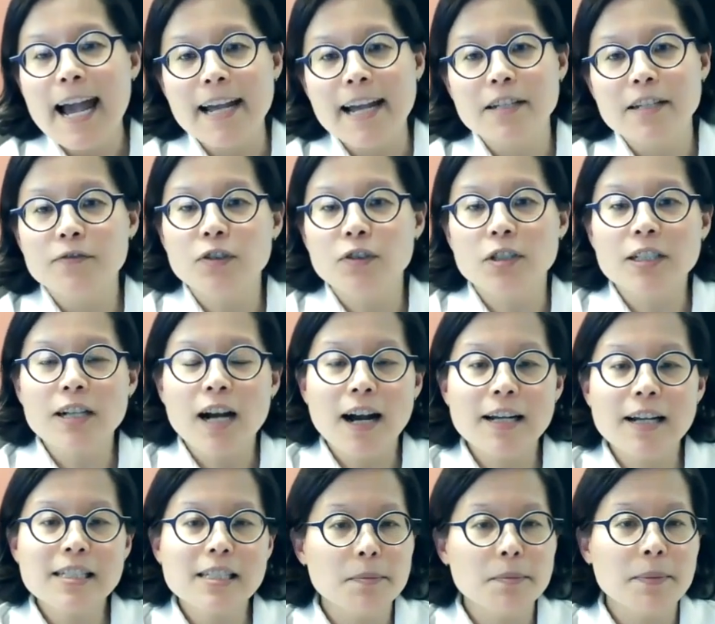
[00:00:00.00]
And if you're
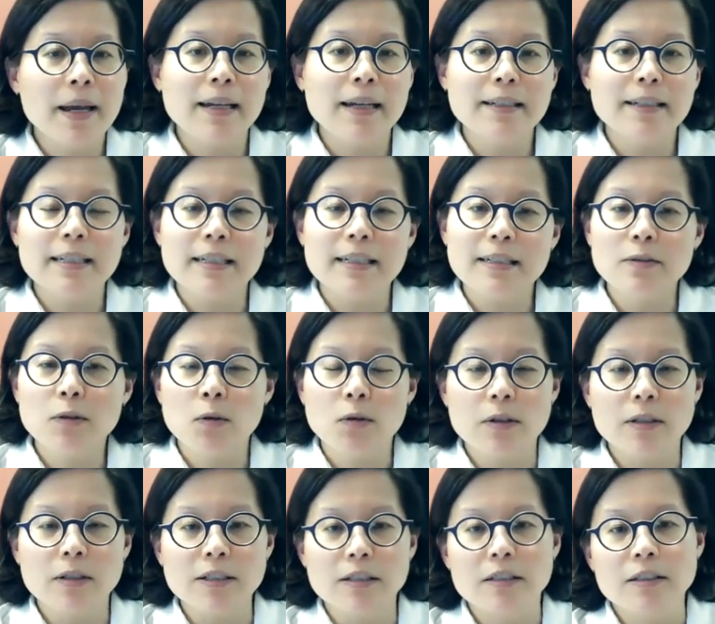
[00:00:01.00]
constipated
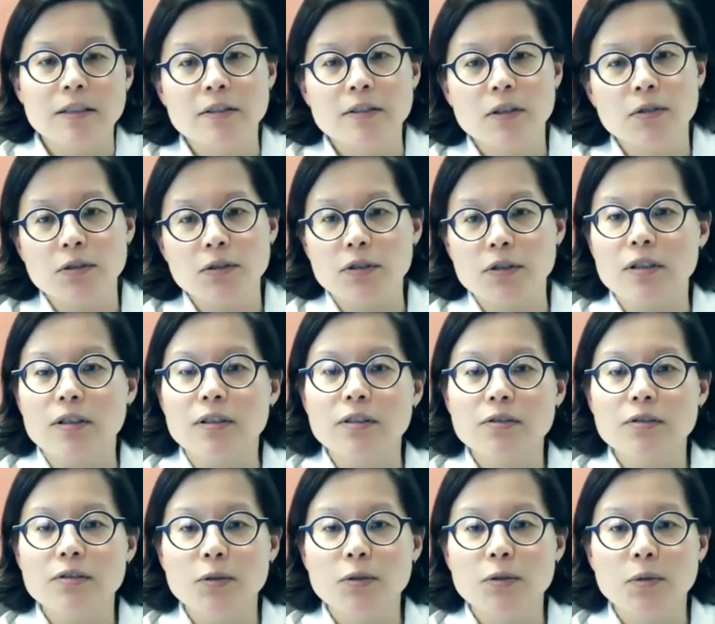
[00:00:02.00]
or you know
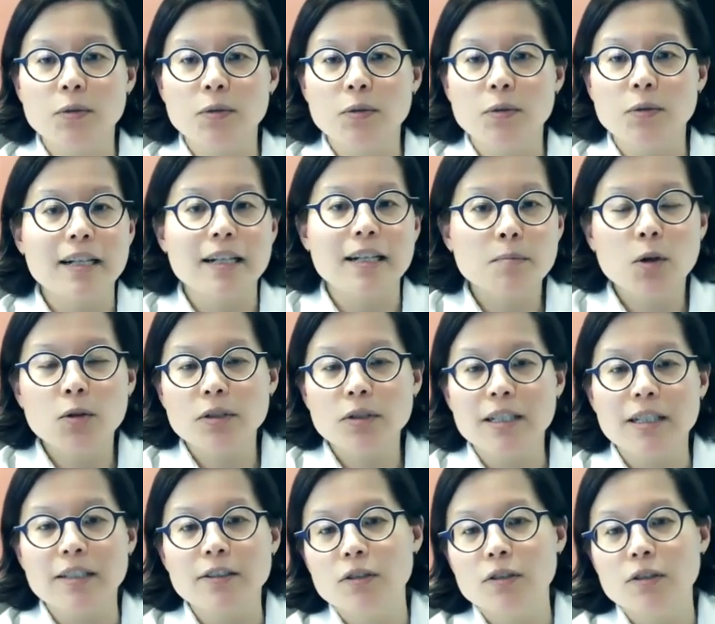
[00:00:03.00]
you're doing a lot of
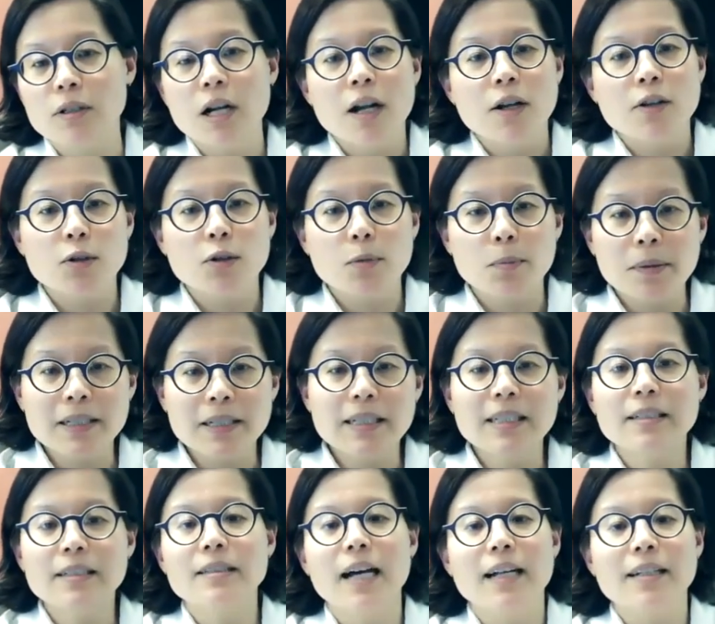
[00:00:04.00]
smoking, you're you're
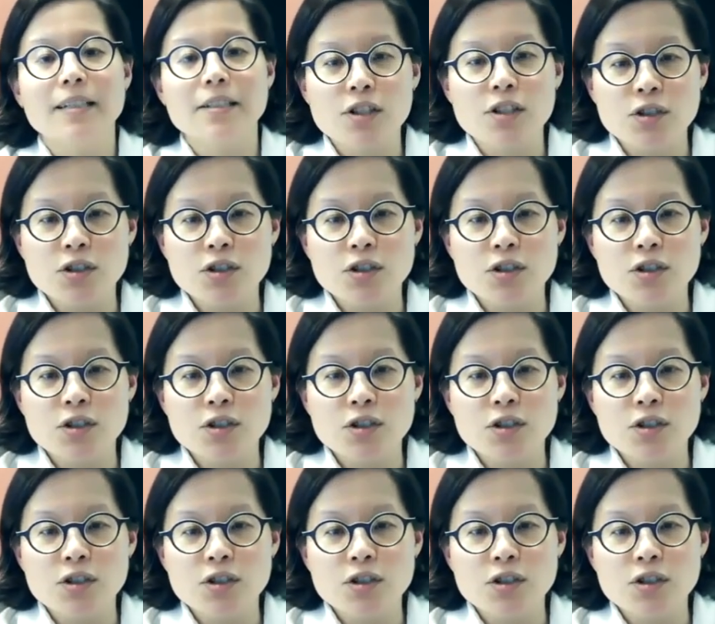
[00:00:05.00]
putting a lot of